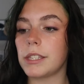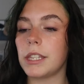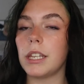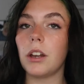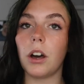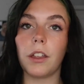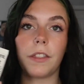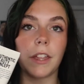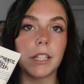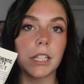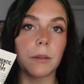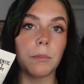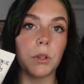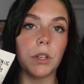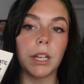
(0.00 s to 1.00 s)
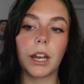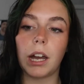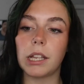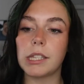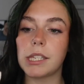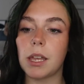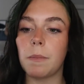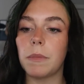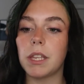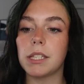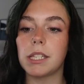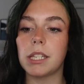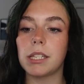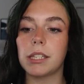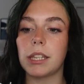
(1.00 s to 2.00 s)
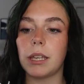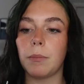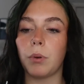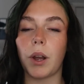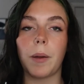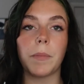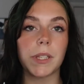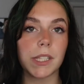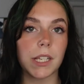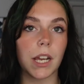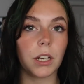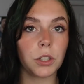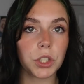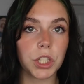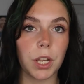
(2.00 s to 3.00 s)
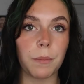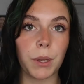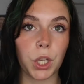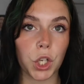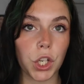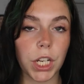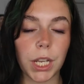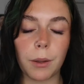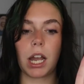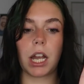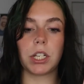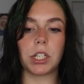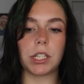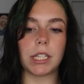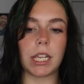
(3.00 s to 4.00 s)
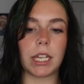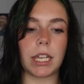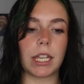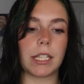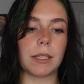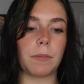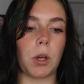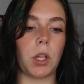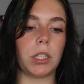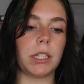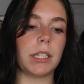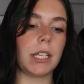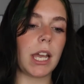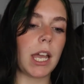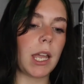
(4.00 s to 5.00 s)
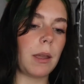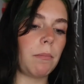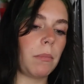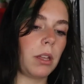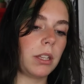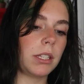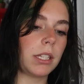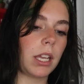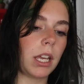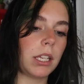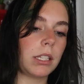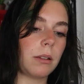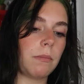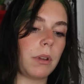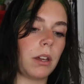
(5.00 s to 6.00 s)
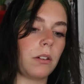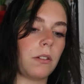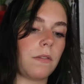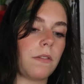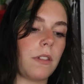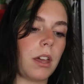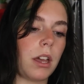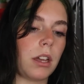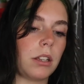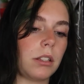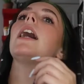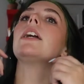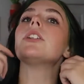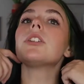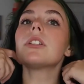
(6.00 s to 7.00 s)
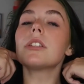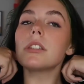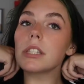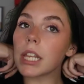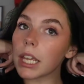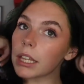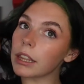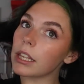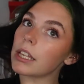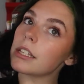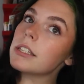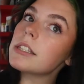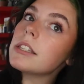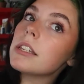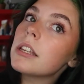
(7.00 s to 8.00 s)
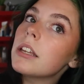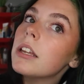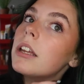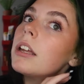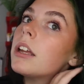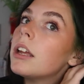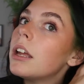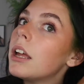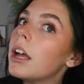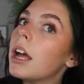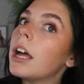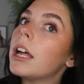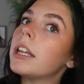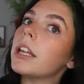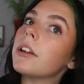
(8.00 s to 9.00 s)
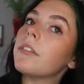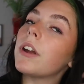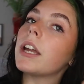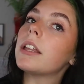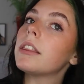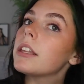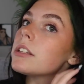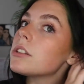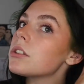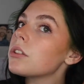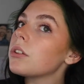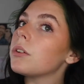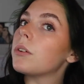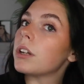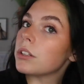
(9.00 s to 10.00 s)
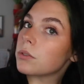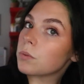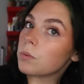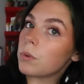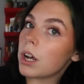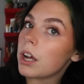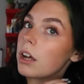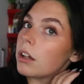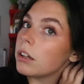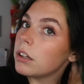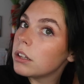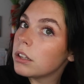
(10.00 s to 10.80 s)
the Authentic Beauty Concept. This is the Prime and Style Shaping Cream. I just take a small dime size amount of that. I just take this and I rake this through as well.